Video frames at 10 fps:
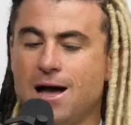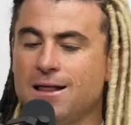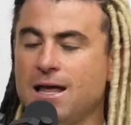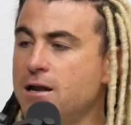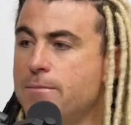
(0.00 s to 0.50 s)

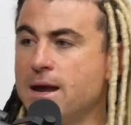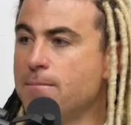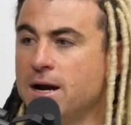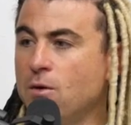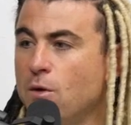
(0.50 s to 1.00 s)
letting them make
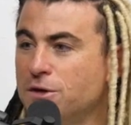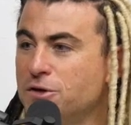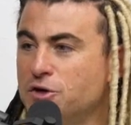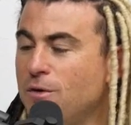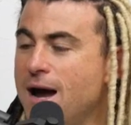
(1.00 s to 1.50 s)
money once or
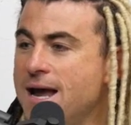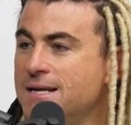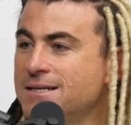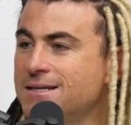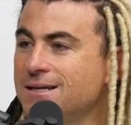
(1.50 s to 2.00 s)

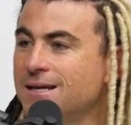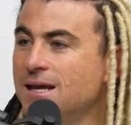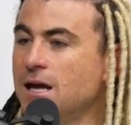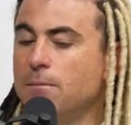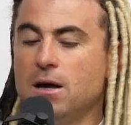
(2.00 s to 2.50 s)
twice,
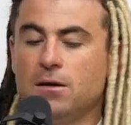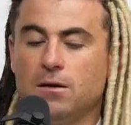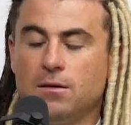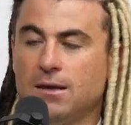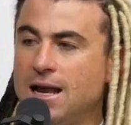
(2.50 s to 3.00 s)
but
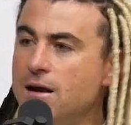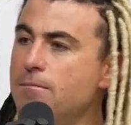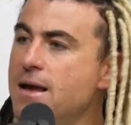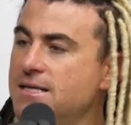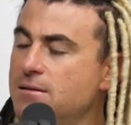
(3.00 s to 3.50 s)
letting them
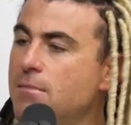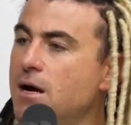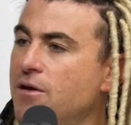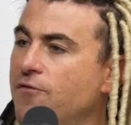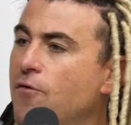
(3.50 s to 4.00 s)
make some
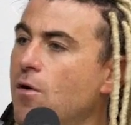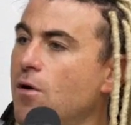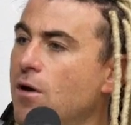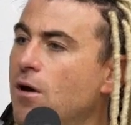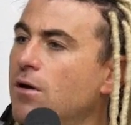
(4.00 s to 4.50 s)
money
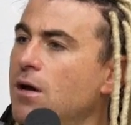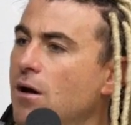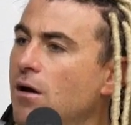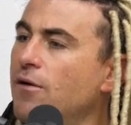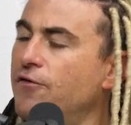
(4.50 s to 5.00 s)
for,
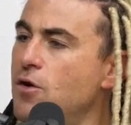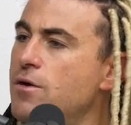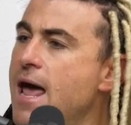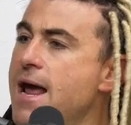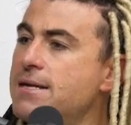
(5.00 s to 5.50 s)
a few
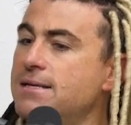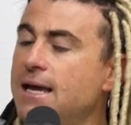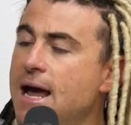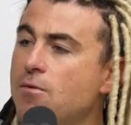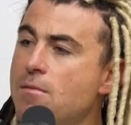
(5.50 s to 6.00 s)
days. And
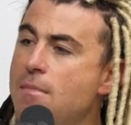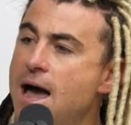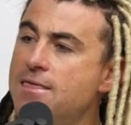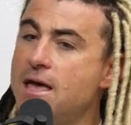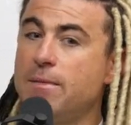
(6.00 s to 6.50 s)
I
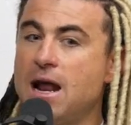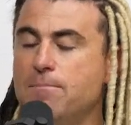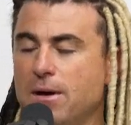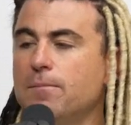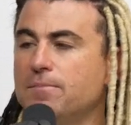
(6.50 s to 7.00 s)
remind them, and I
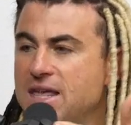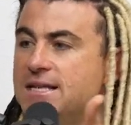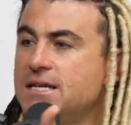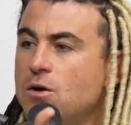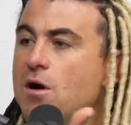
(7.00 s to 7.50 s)
built
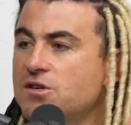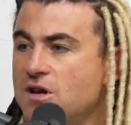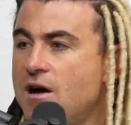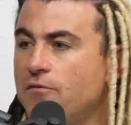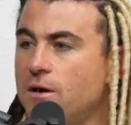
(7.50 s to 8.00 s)
things into our
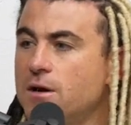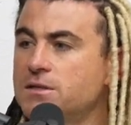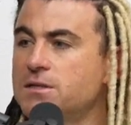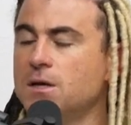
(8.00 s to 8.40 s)
softwares